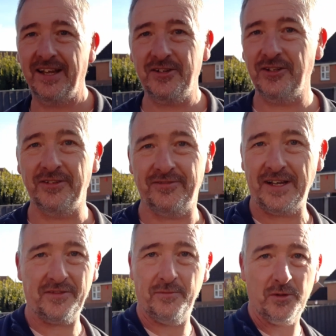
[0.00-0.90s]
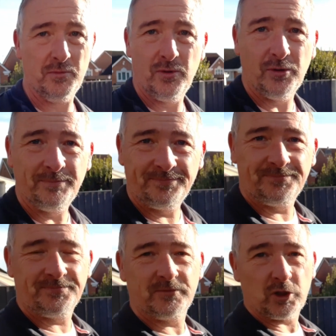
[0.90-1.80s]
I couldn't have asked for much more.
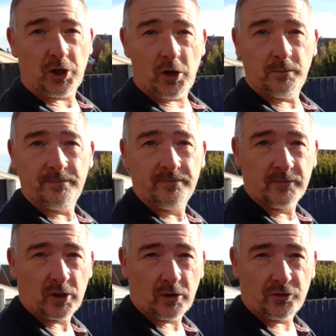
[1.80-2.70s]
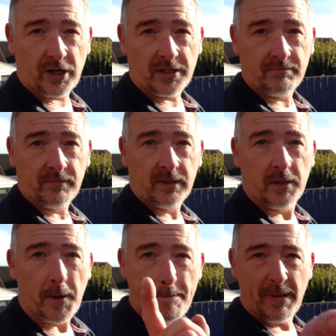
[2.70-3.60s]
John Hope, Stoke-on-Trent,
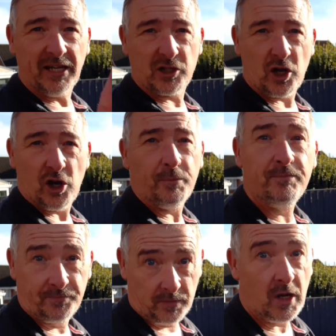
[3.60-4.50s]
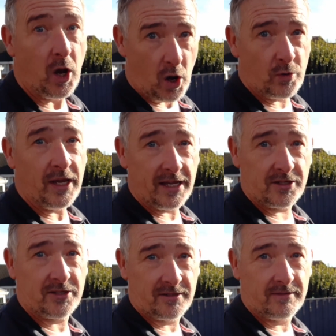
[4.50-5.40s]
megastar. Oh
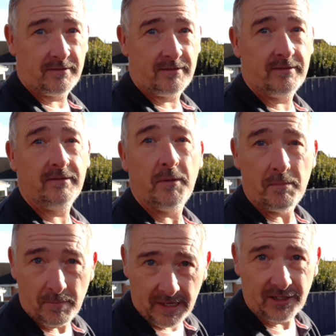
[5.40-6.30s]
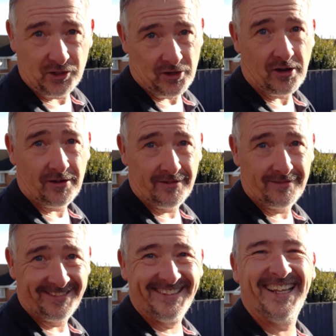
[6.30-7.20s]
yes, megastar.
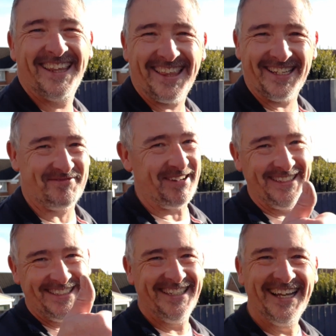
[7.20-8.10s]
Thanks, mate.